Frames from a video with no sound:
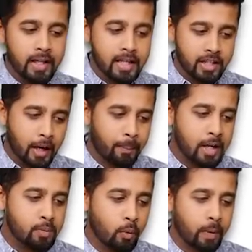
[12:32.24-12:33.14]
at the share
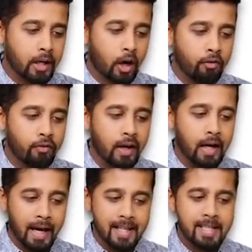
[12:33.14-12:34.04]
price movement of
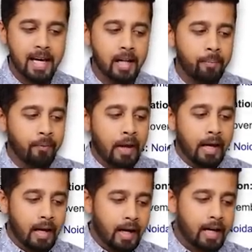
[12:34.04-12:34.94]
HCL,
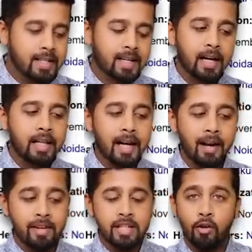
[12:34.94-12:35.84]
it is currently at
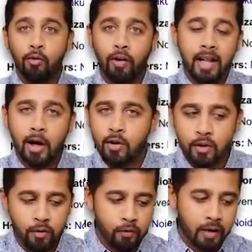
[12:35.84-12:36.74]
levels of
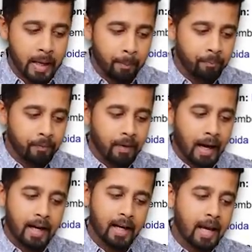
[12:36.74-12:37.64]
1,050.
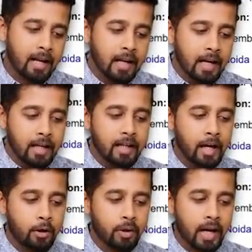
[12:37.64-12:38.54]
And again,
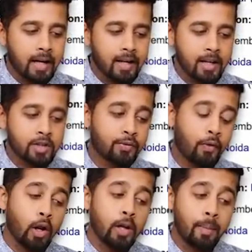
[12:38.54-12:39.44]
year to date, it has
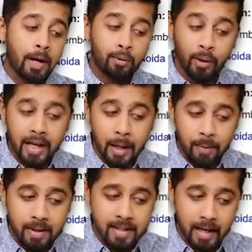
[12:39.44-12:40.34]
fallen by
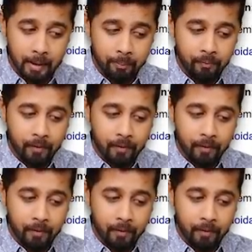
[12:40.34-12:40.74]
20%.